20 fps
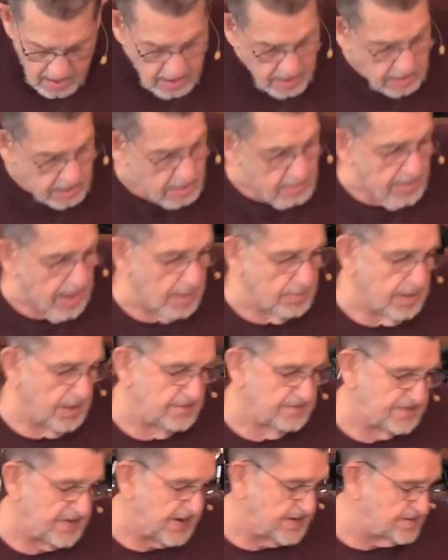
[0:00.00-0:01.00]
You may be
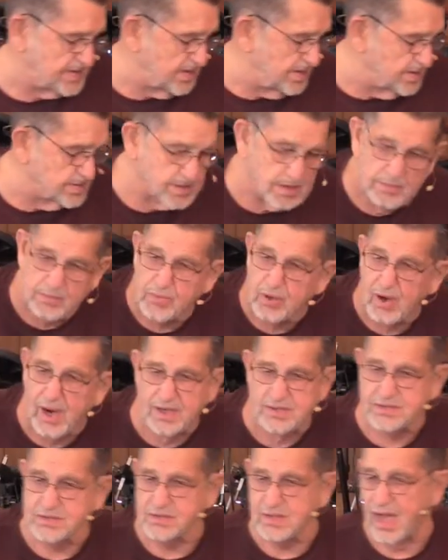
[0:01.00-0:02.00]
facing some
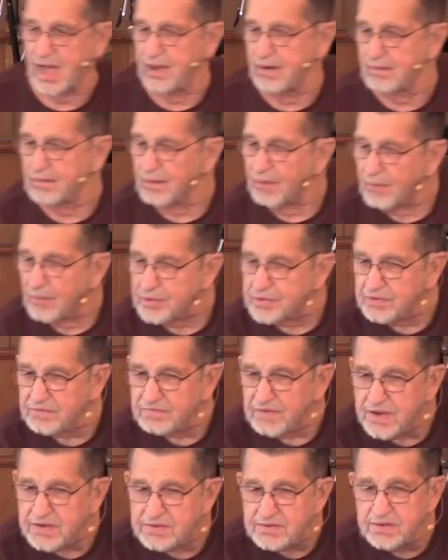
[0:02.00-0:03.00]
crisis. I don't know what you're
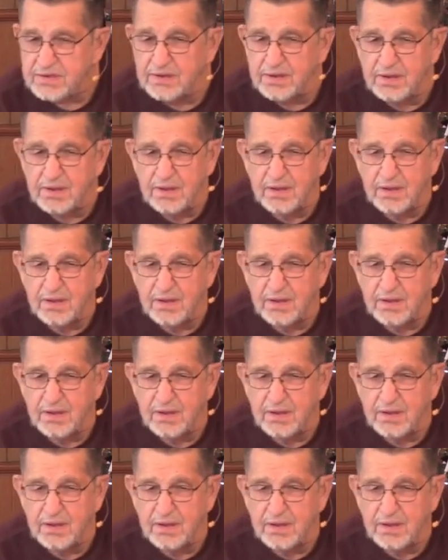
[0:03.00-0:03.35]
facing.